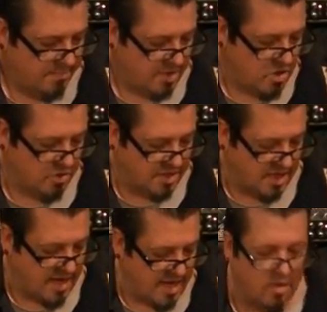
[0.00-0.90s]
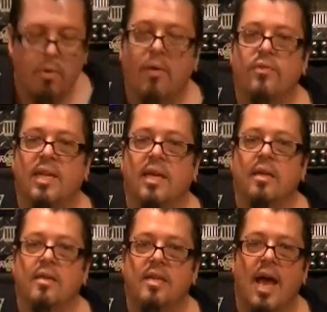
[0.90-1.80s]
So you'll 10A,
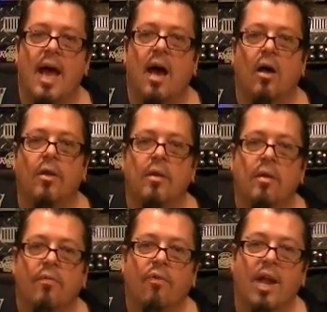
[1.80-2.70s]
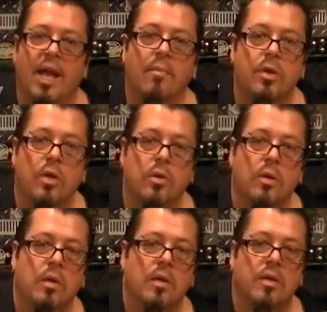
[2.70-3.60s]
12D, down, fret hand mute,
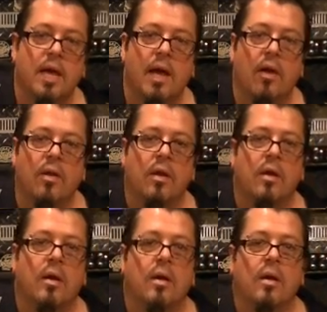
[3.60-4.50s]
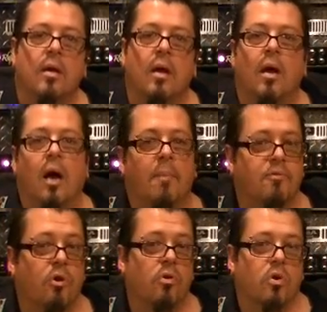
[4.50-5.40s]
down,
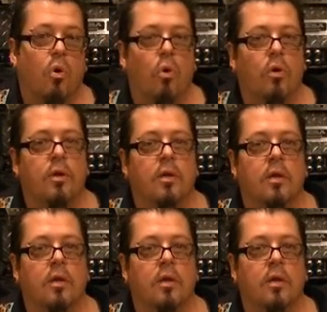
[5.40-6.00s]
upstroke chord.